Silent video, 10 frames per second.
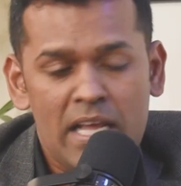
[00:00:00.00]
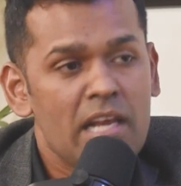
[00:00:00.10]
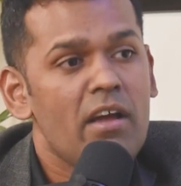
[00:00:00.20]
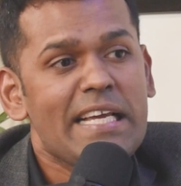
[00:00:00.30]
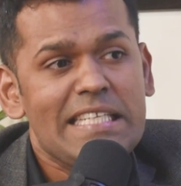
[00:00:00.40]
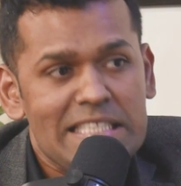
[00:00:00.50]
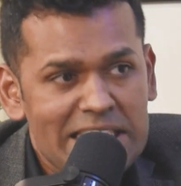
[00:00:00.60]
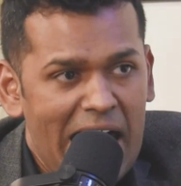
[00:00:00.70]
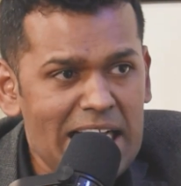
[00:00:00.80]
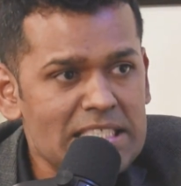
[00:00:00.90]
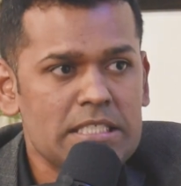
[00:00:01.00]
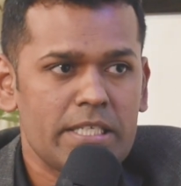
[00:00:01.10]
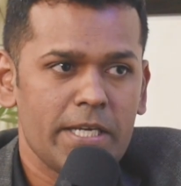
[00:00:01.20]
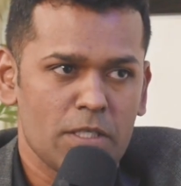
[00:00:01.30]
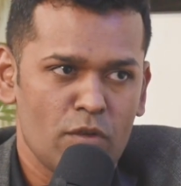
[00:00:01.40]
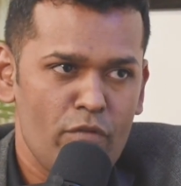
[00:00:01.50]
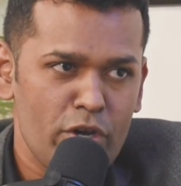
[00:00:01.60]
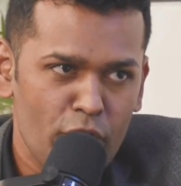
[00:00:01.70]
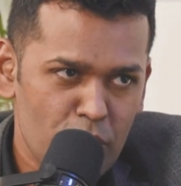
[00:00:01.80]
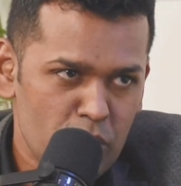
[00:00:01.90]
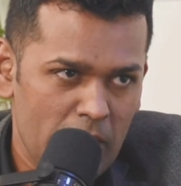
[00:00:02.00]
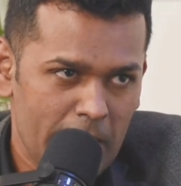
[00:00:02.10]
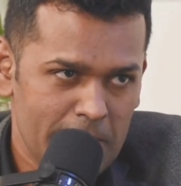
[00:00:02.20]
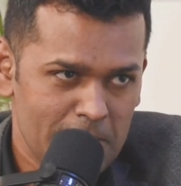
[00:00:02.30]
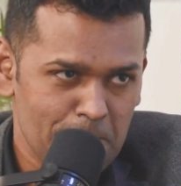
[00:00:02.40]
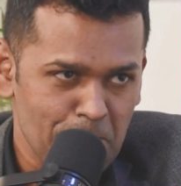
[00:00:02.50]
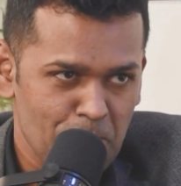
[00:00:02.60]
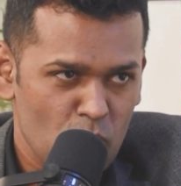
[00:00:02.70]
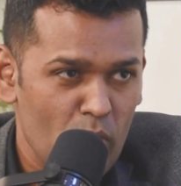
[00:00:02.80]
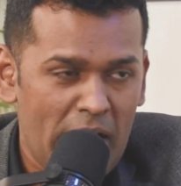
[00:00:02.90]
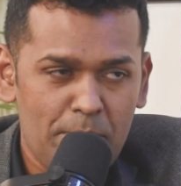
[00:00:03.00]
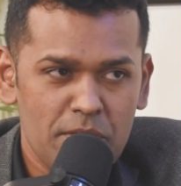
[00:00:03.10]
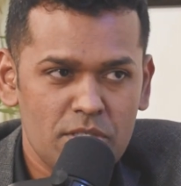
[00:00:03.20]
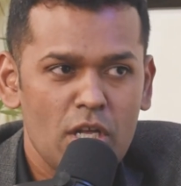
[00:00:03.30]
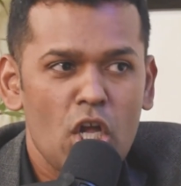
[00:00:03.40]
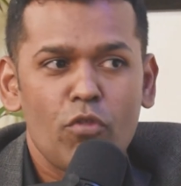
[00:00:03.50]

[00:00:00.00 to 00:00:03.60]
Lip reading: Now, in that state, when you visualize, what happens?